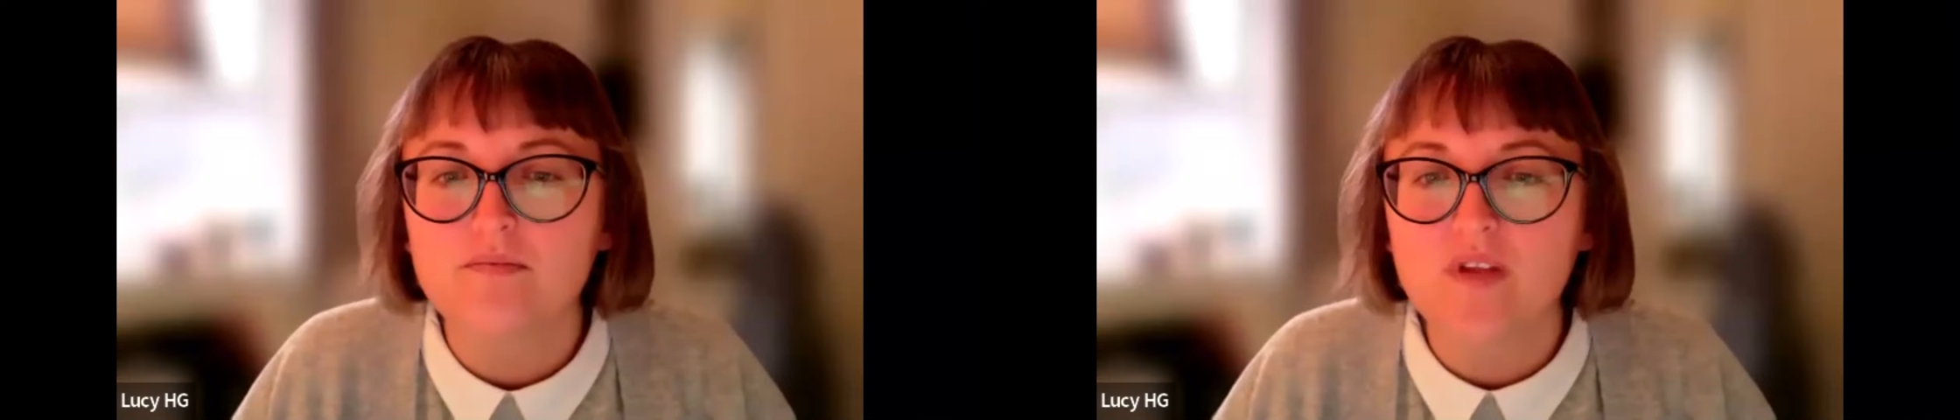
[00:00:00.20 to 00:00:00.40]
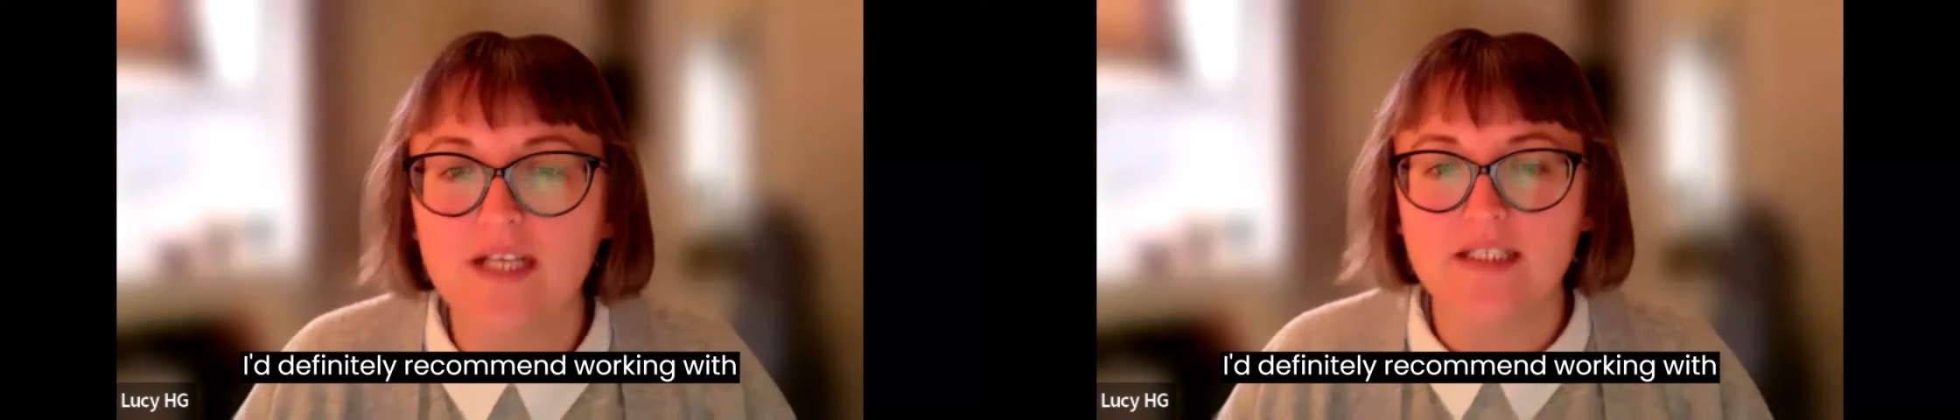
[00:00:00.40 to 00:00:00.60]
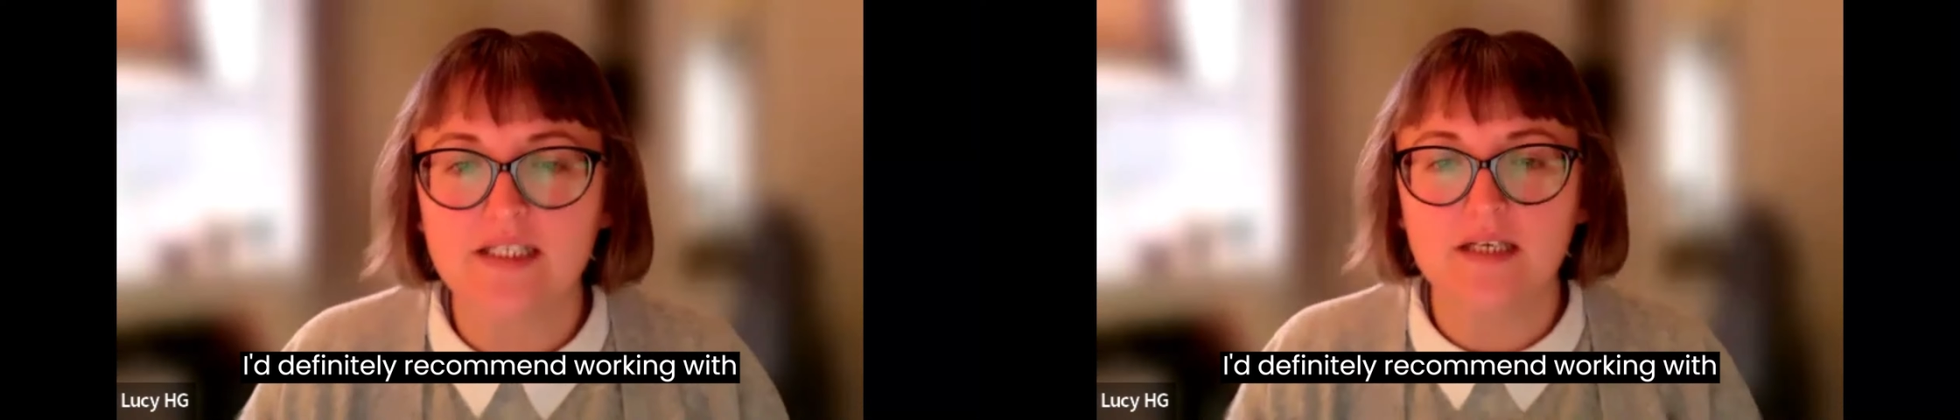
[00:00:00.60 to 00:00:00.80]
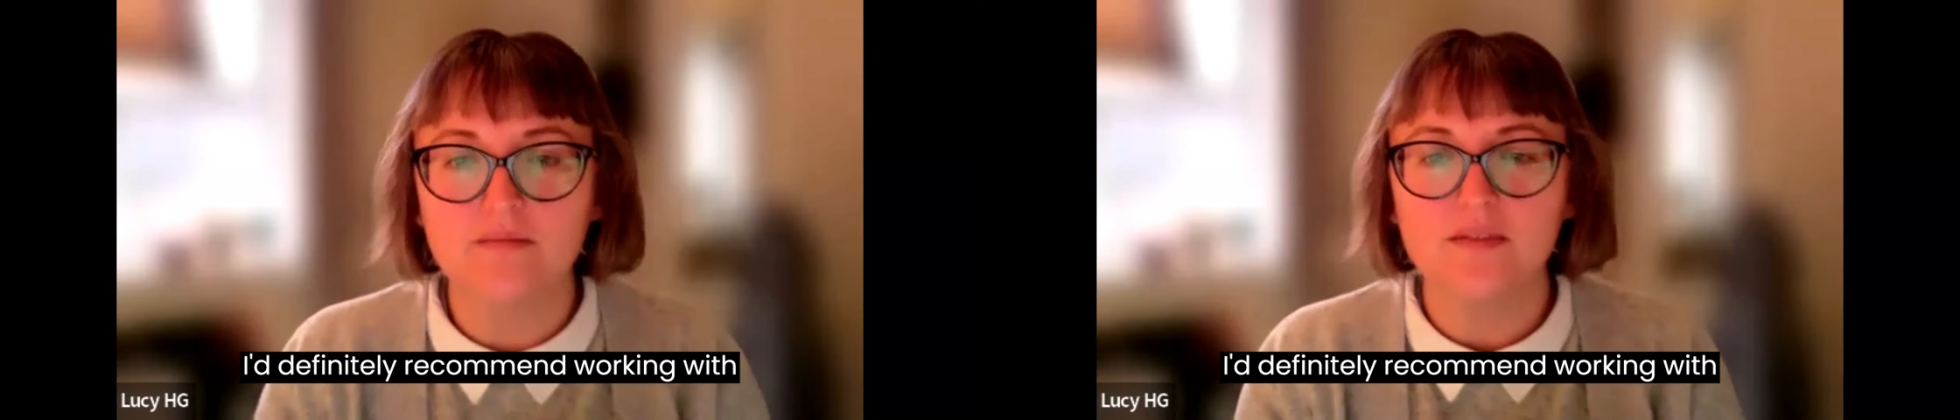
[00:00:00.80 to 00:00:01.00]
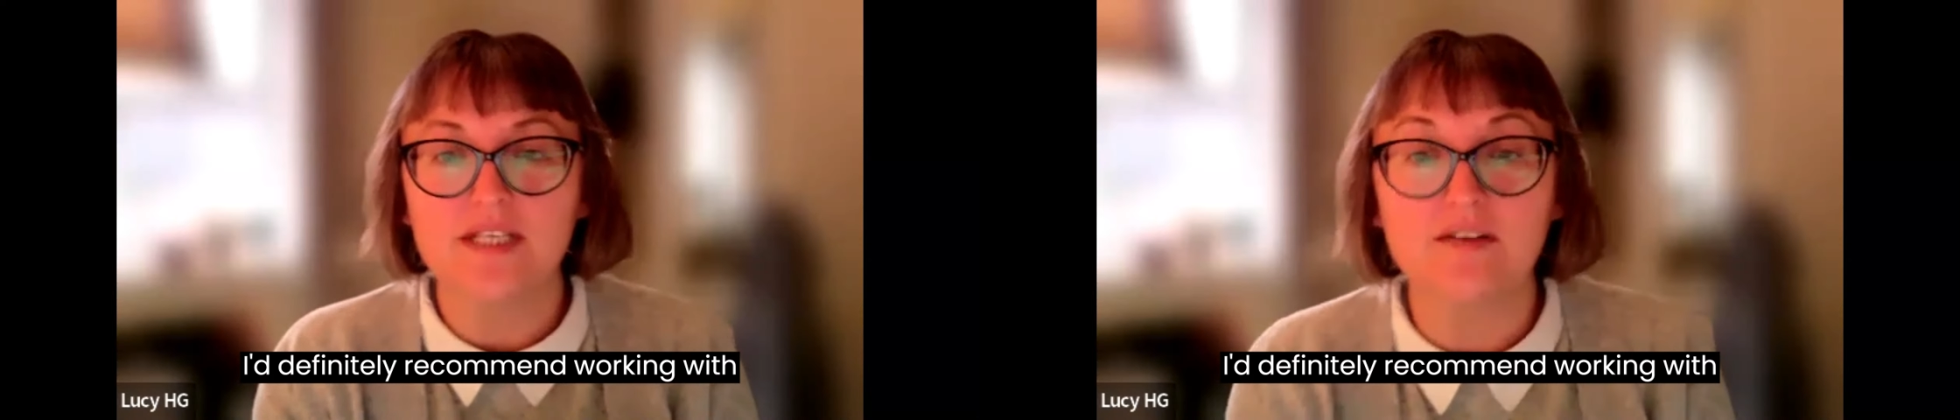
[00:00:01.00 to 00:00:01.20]
I'd
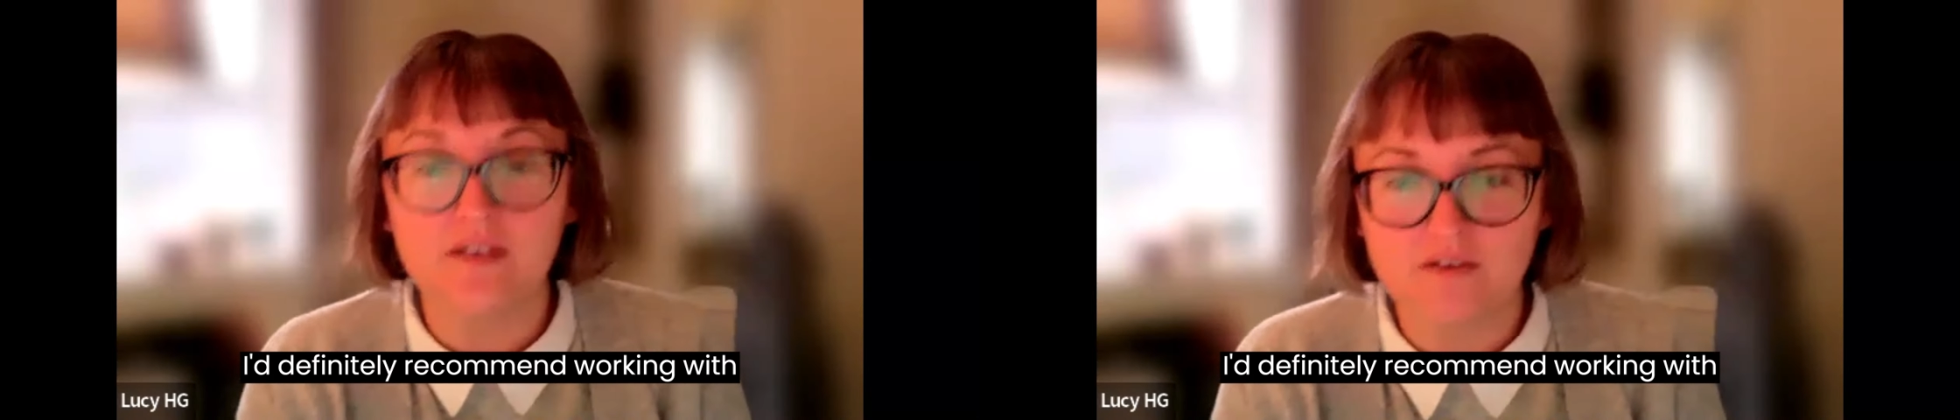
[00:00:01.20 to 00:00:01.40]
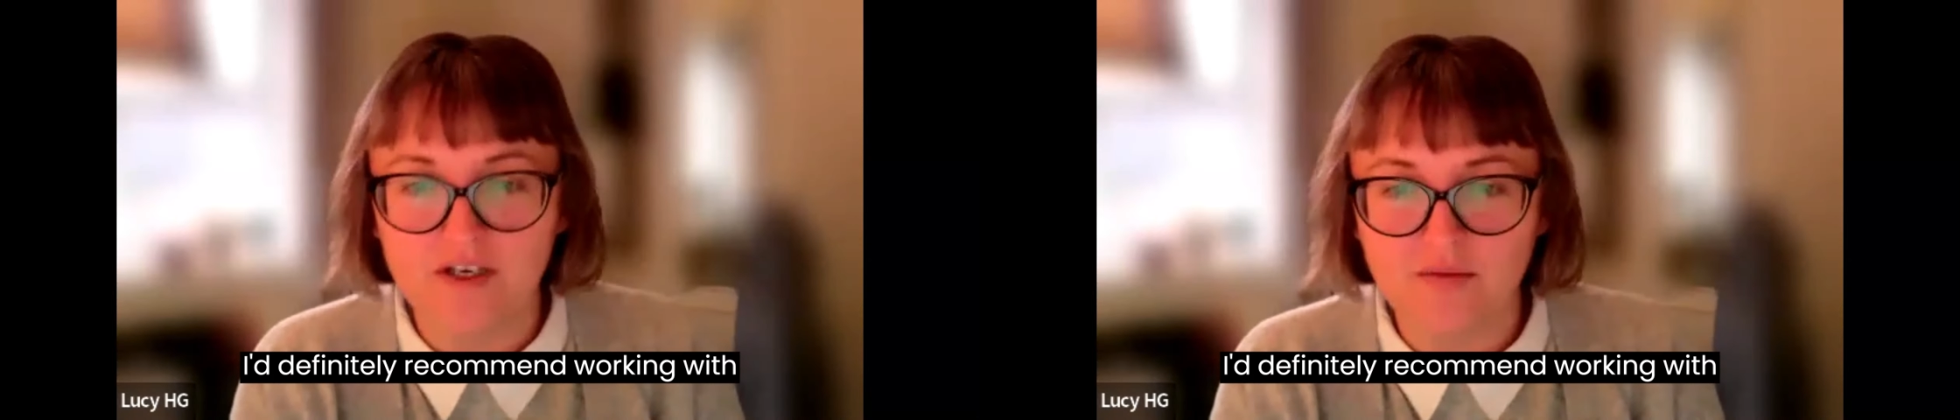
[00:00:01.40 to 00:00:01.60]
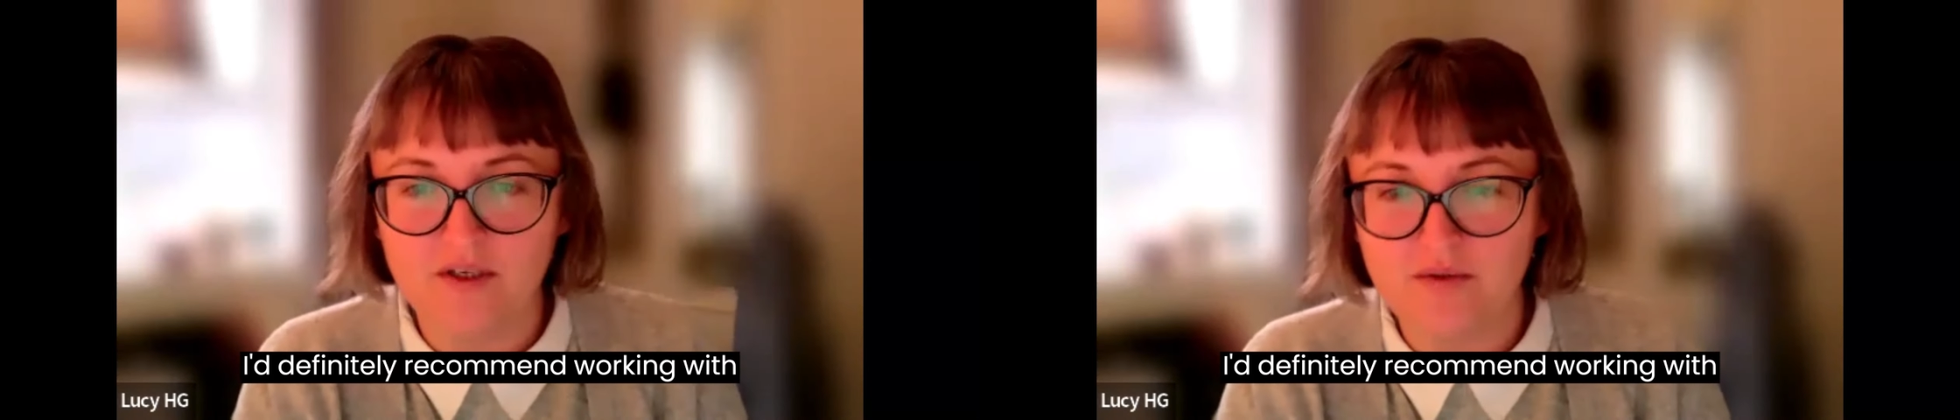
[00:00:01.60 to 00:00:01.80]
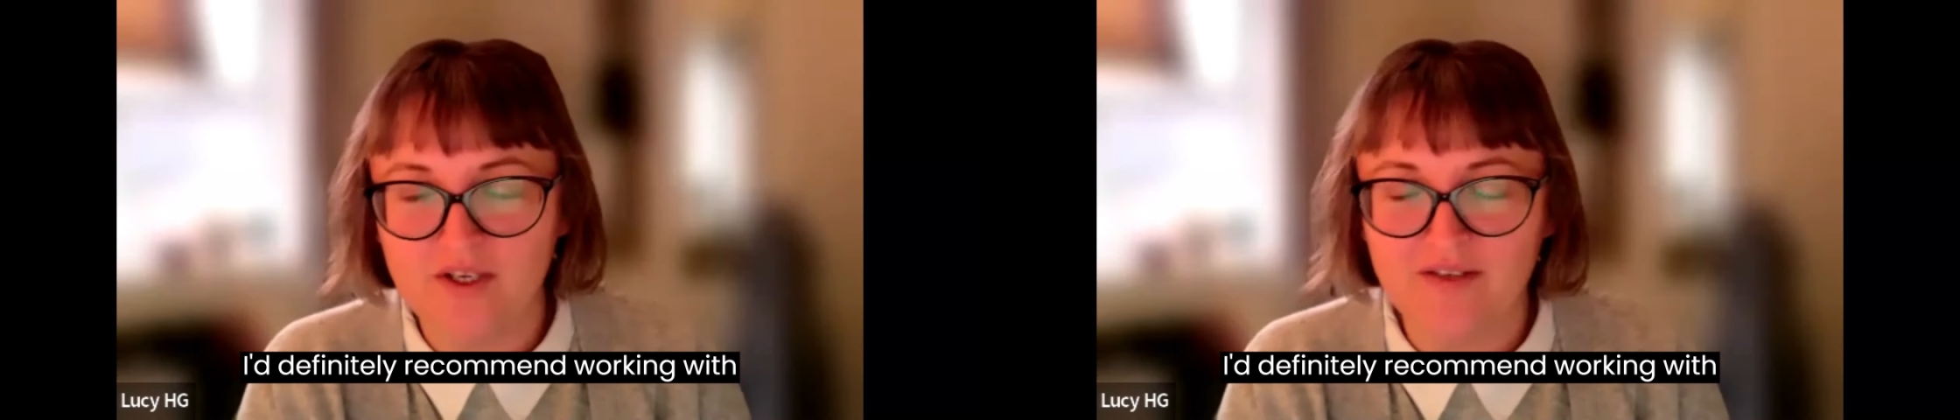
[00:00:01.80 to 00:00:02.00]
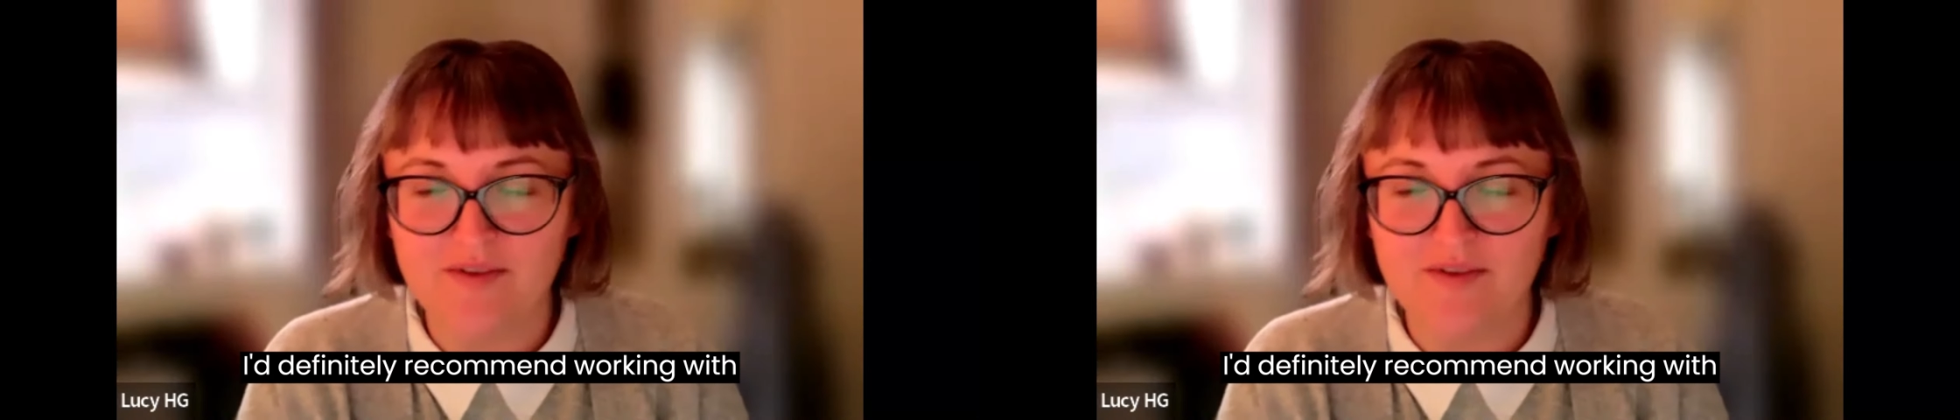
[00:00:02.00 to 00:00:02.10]
um, definitely recommend working